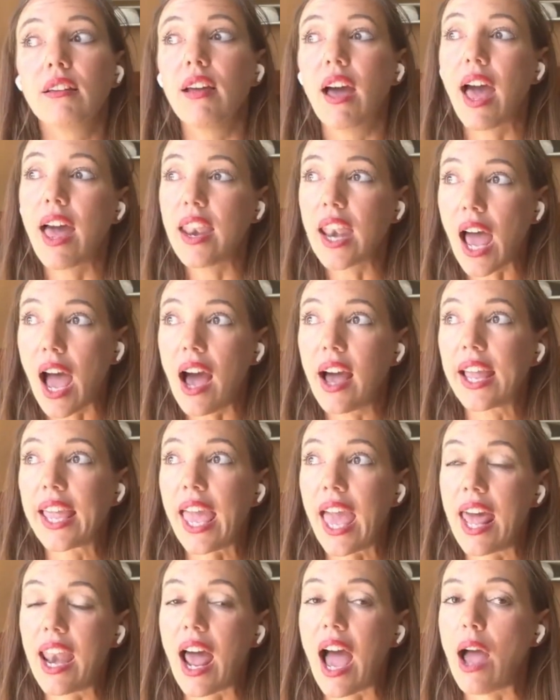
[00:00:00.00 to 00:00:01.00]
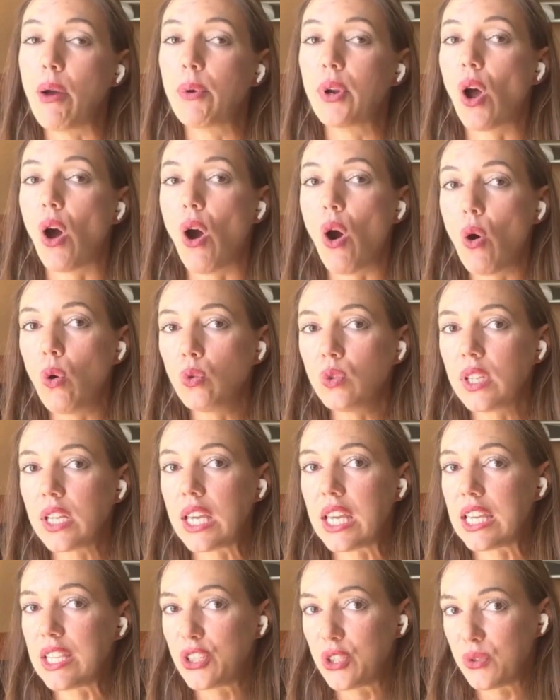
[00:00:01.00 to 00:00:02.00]
and again, I would
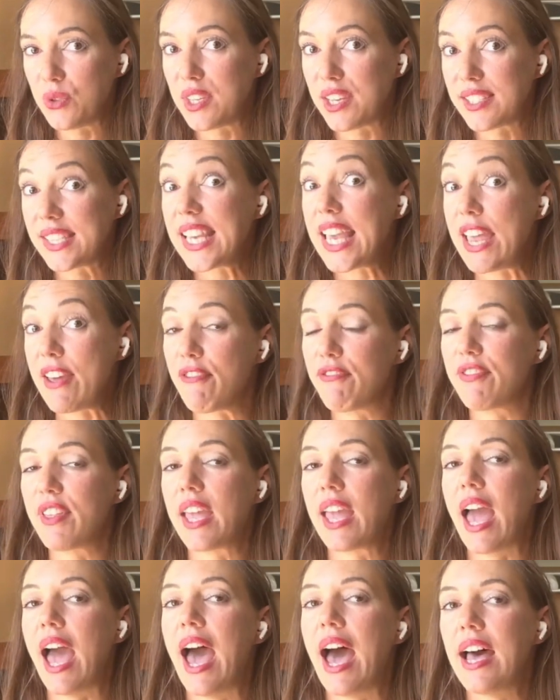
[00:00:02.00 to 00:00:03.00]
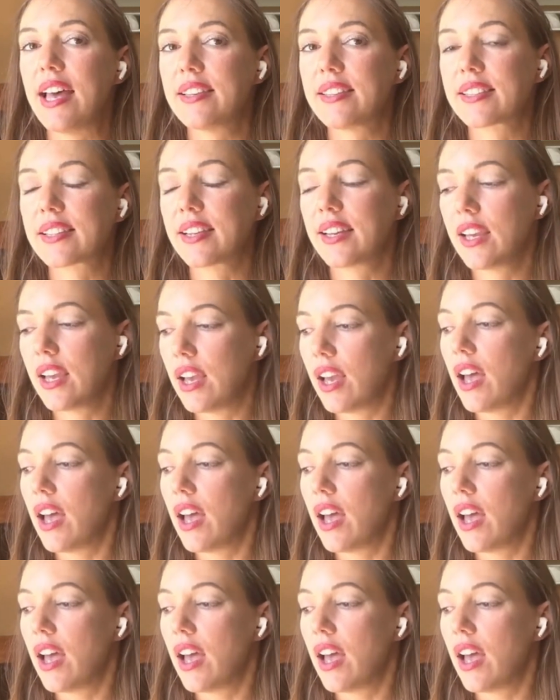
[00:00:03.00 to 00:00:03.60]
only do this if they ask.